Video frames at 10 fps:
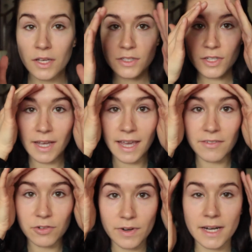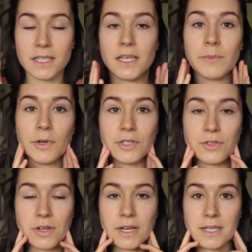So I have already
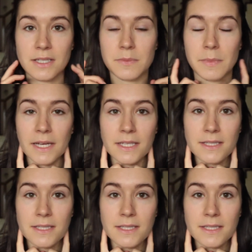moisturized my